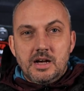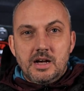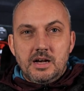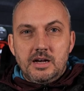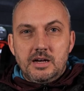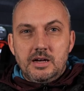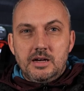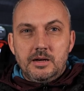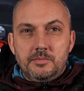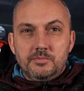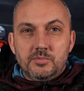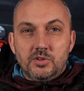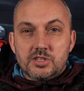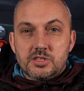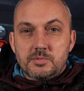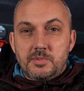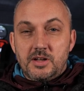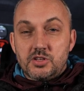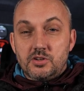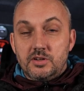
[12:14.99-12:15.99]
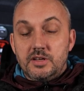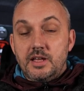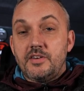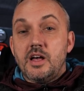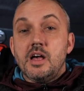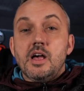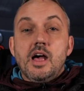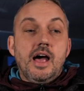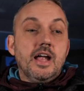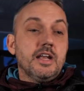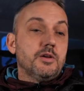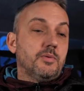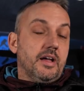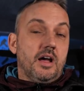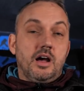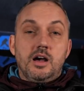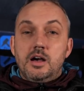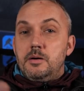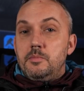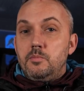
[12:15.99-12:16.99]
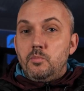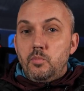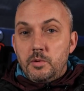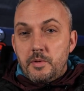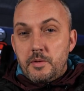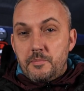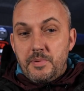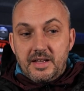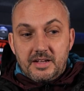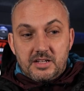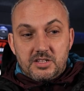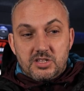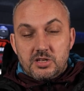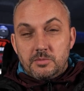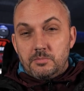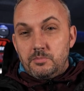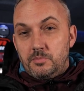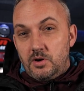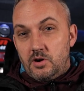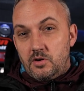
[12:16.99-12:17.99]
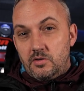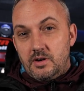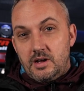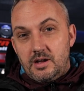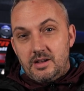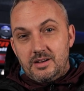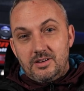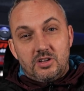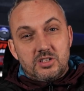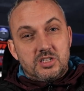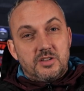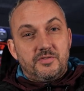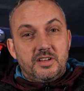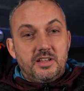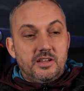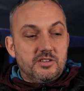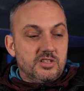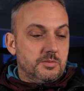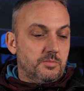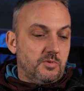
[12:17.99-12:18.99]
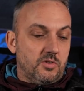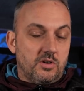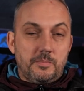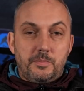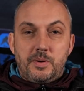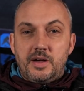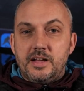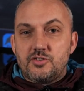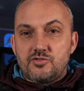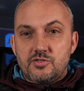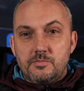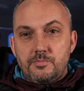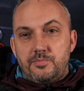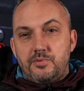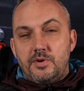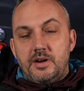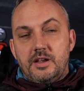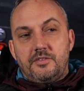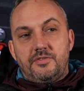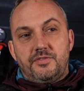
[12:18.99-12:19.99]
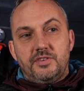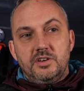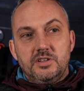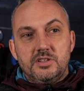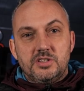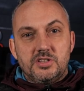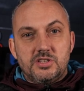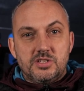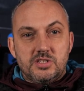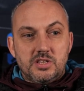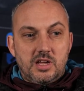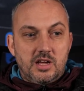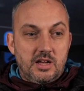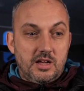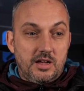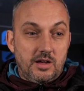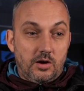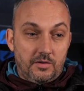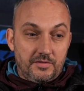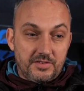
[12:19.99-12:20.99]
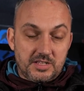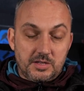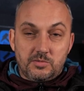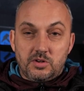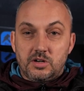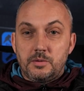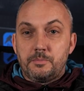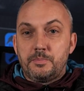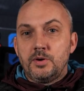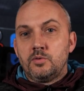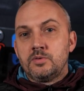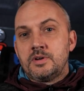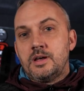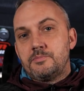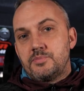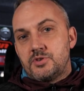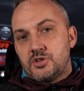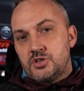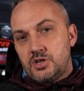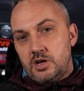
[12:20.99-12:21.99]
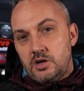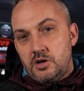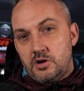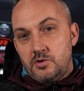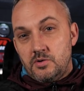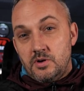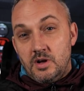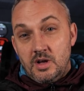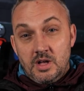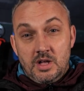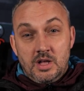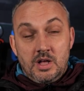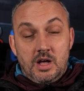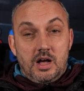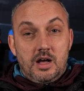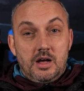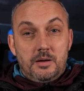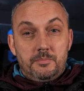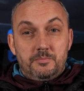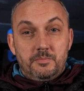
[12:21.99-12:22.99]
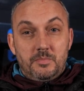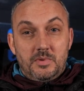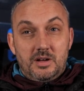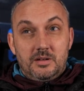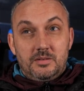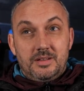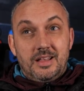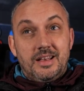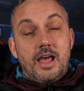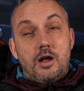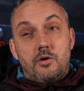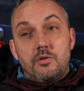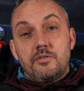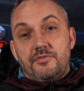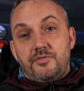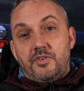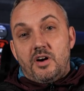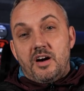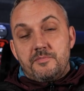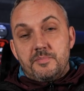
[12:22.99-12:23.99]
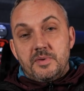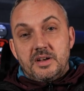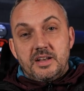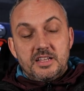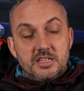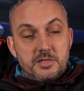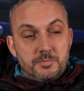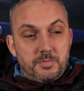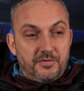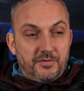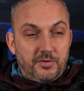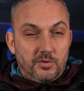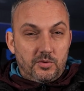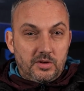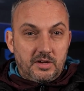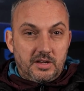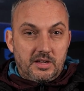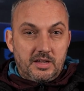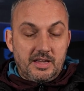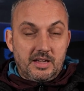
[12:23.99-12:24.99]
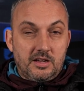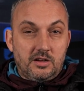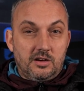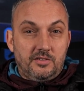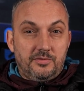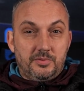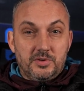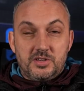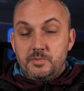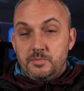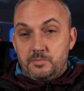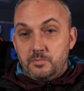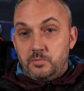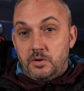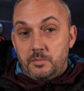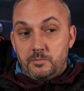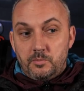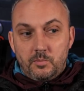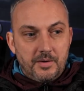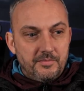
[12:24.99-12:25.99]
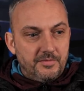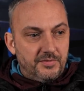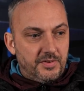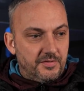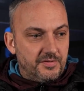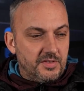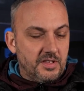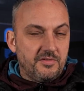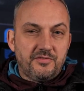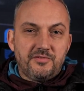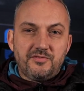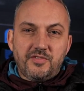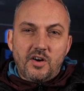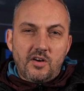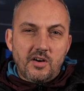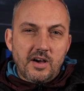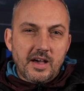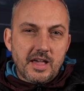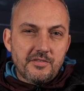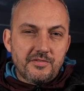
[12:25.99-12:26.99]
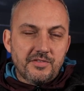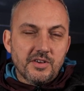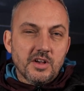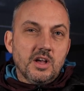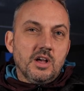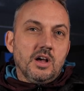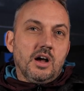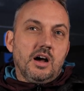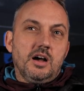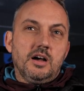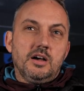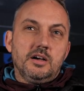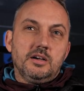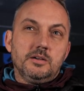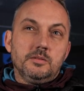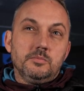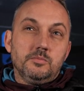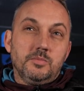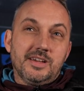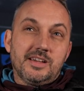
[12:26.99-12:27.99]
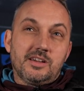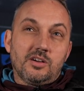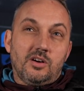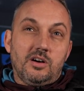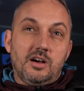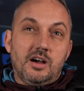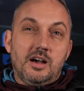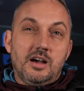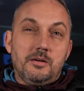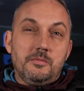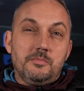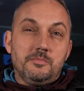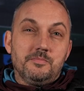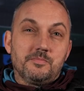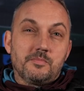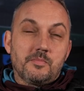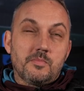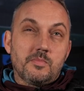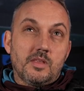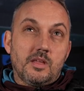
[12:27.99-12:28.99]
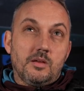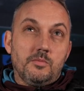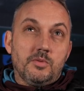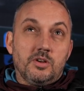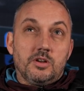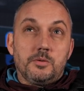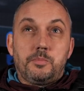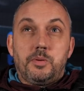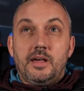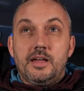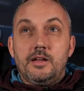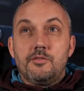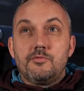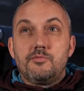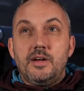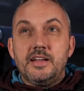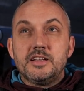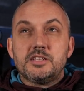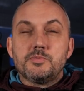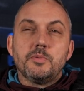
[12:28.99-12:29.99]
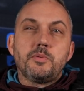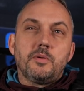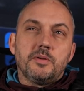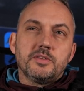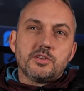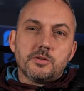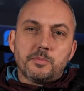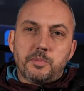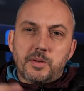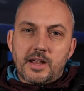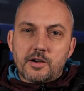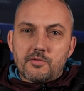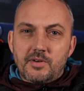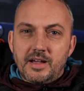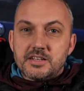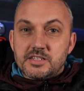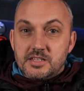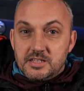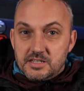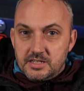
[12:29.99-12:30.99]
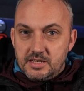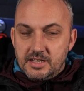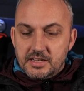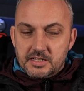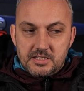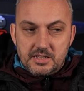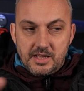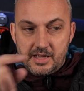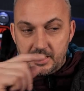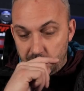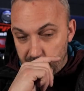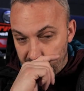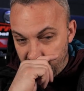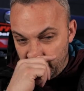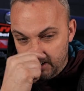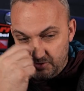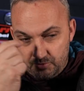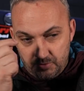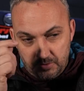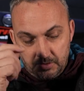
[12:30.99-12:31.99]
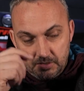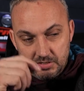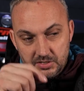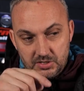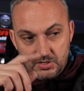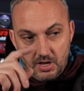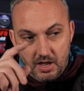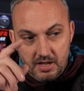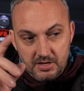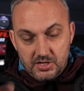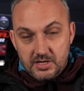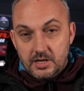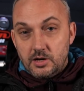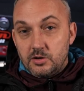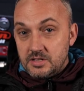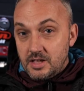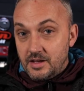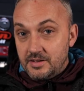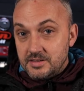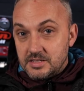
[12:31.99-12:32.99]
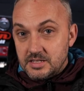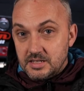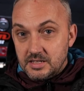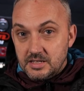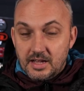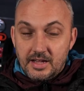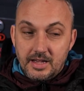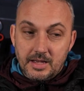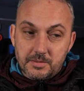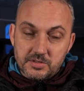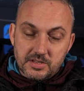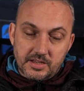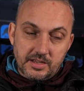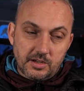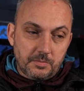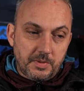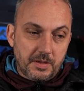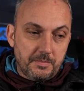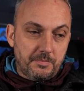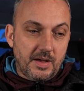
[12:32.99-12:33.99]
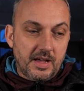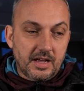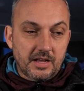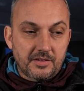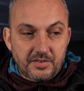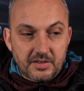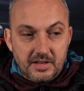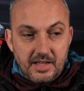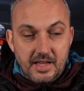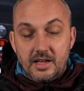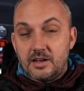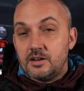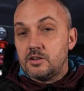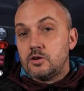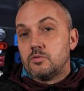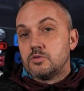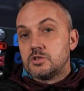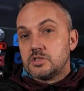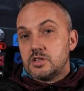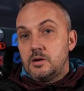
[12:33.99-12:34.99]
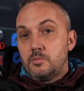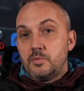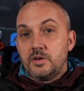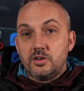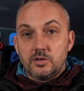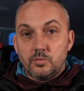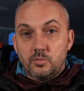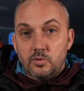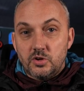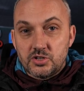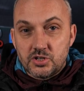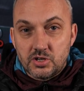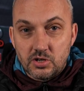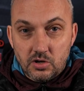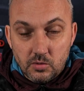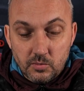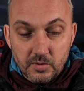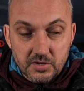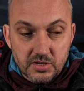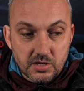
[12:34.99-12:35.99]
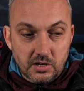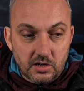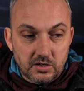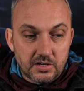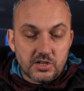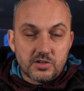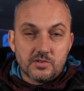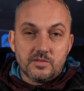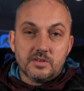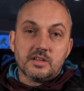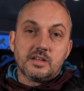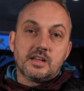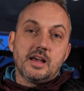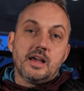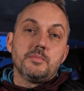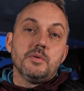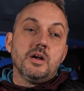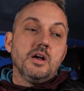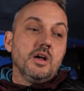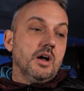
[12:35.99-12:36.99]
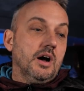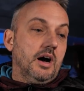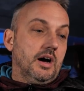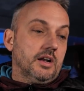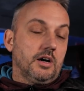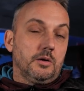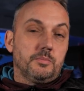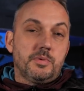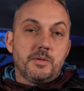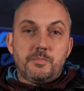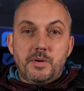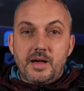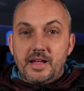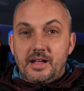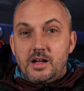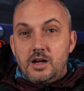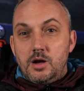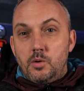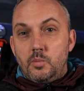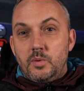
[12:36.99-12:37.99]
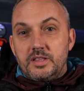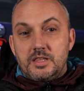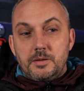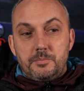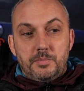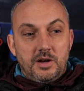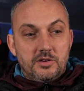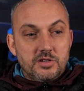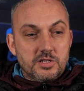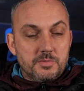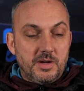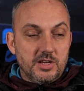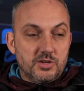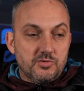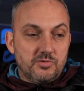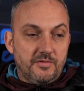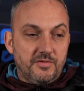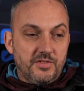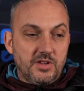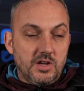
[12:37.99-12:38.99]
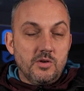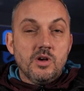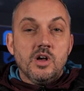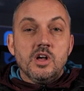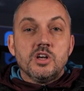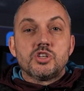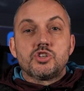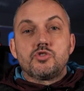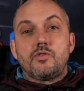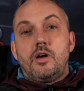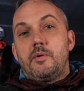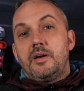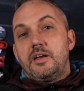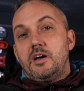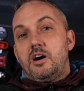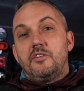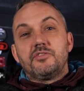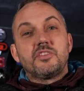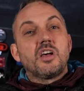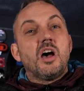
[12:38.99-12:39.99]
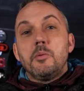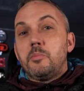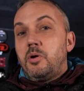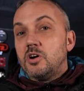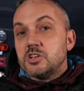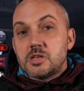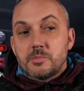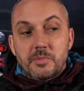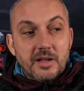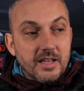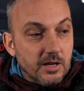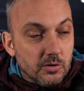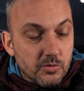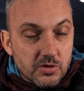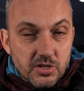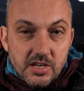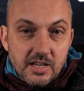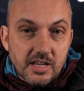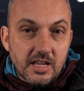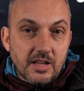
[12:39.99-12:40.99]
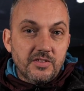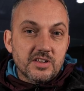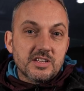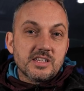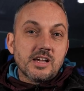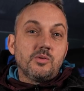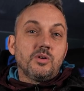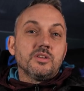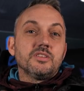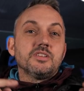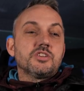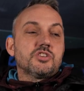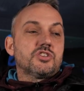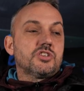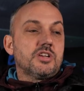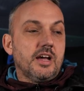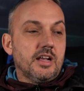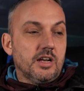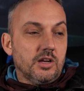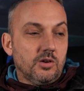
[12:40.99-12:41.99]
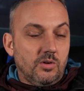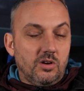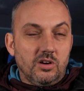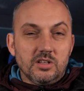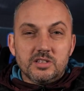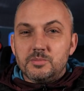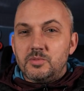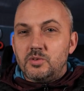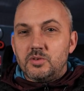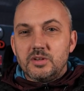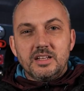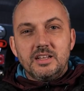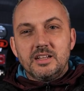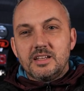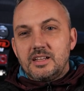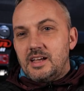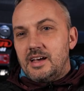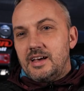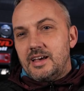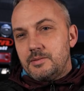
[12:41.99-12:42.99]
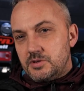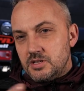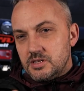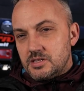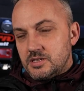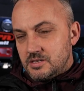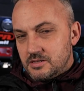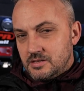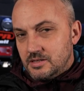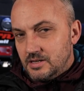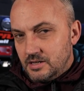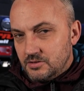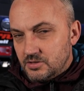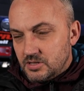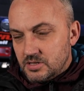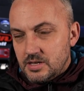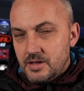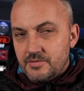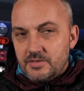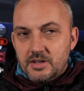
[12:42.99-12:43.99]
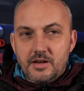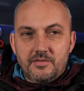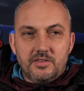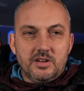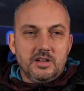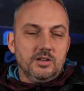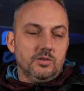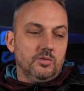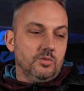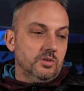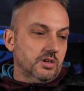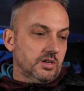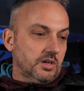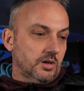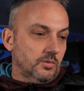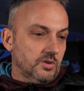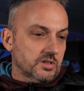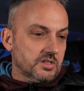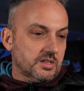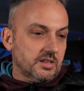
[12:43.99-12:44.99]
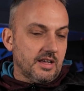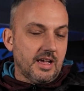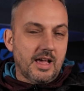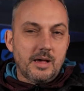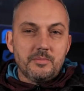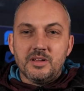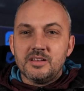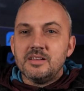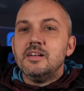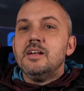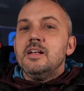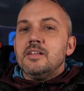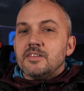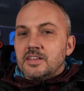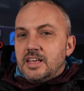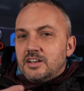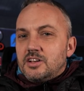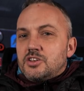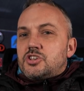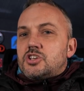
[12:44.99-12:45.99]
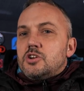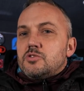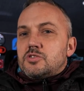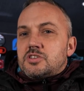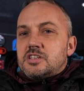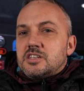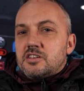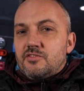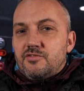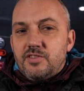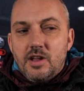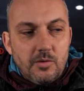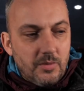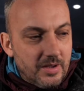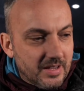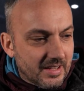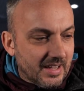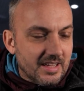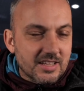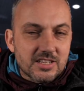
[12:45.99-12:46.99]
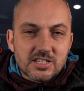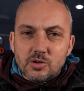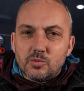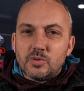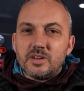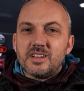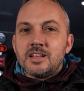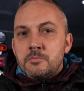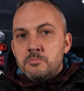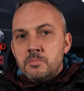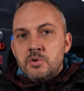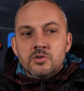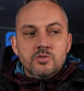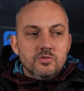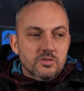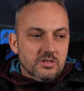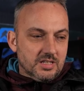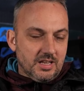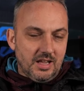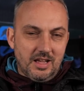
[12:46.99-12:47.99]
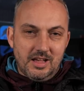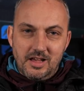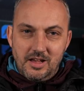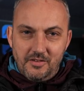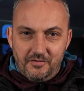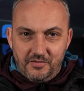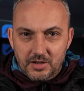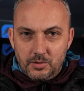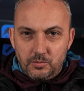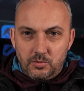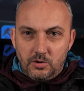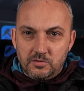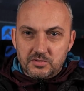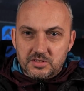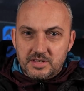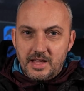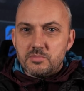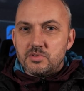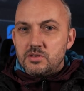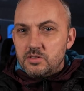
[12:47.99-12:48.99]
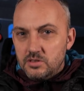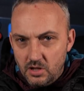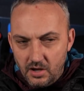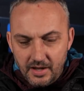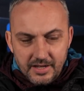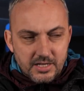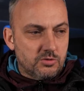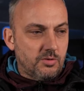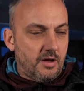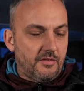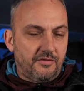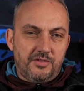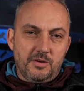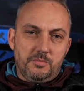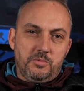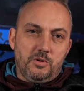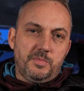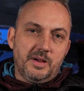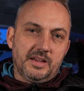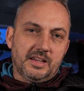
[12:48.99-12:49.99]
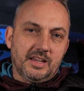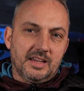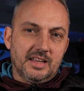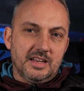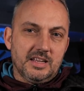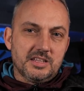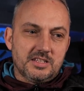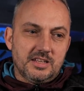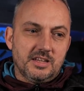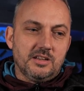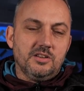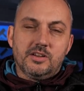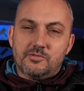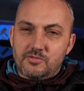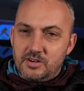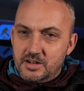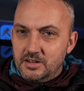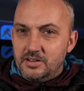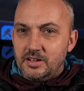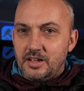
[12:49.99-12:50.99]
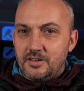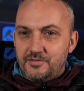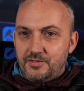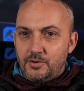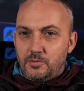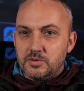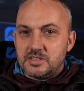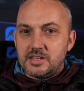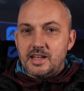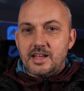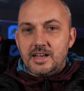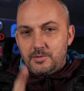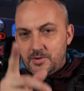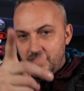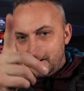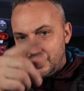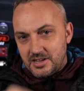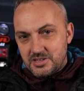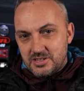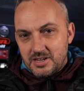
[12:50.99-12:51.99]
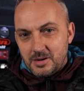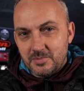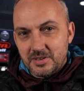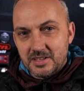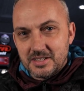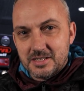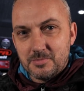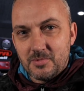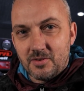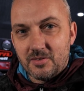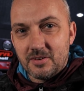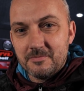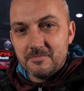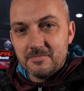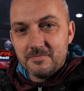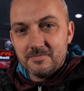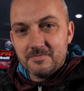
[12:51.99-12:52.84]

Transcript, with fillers: Um, not so much on the other. Anyway, um, we'll be back tomorrow. Lots of videos tomorrow. Patreon breakfast. Uh, obviously, we've got the build-up show. Uh, an hour and five minutes before kickoff, which what 155. Um, we got um, we got a player rating. We probably do the player ratings the next day on Patreon because uh, is going to the game, so he'll be back for that. And of course, uh, we got the watch along with Charlie during the game, and I'll be back uh, with the post match review straight away after. Possibly a little cheeky video on this channel on the morning of the game. Just you know, just having having a little look at what's going to happen. Get the juices flowing. Get us all in the mood uh, for the Wolves game. Nice to have football back again, isn't it? Look, really looking forward to that. Anyway, I'll catch up with you tomorrow.